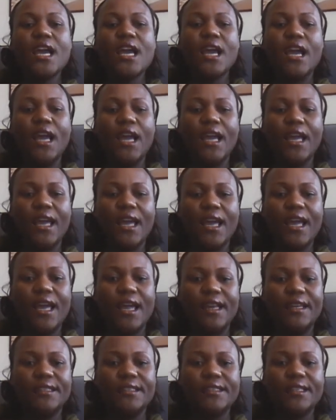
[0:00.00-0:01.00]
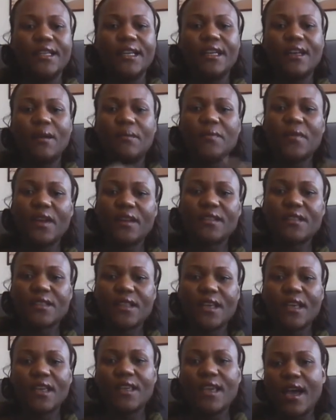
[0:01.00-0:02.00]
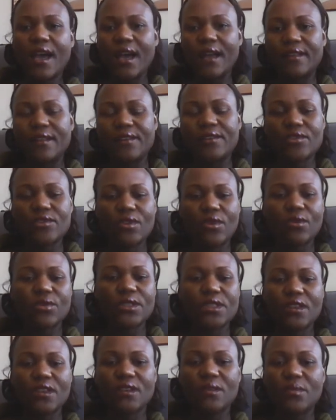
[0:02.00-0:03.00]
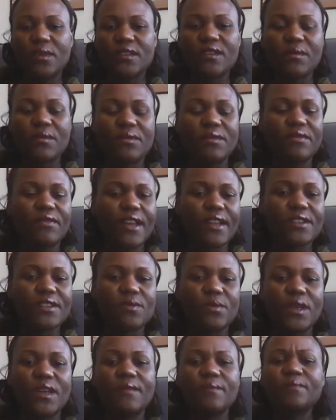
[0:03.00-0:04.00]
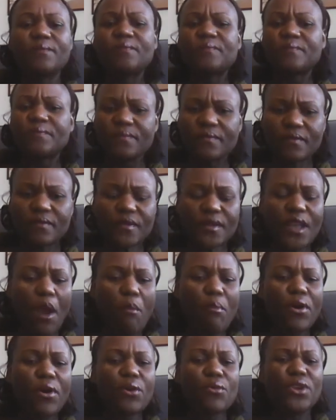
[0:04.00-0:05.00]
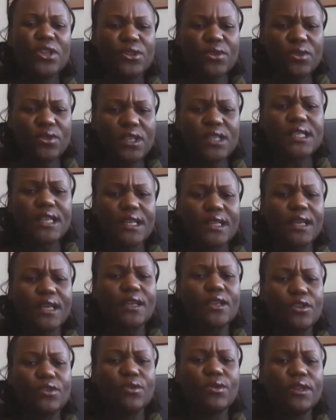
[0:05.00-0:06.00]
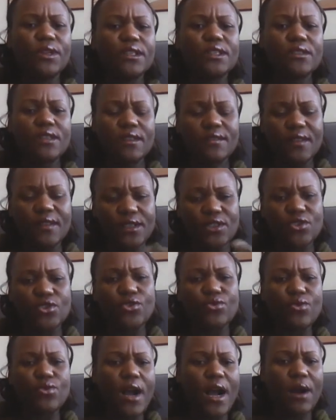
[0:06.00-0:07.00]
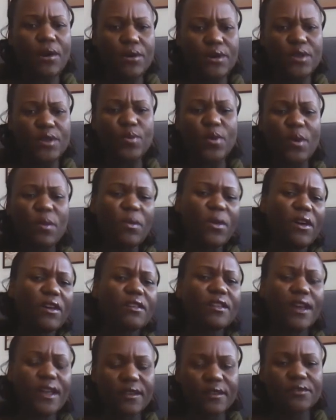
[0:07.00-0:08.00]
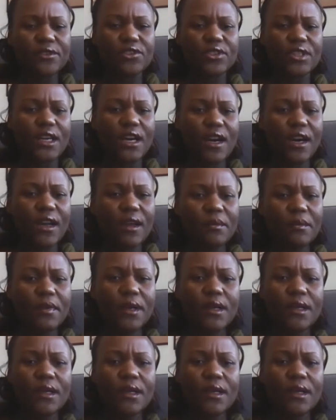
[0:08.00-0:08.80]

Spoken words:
And I'm not saying, yeah, there's always going to be some investment, but when you decide that you're going to give us 2 hours per month out of your time,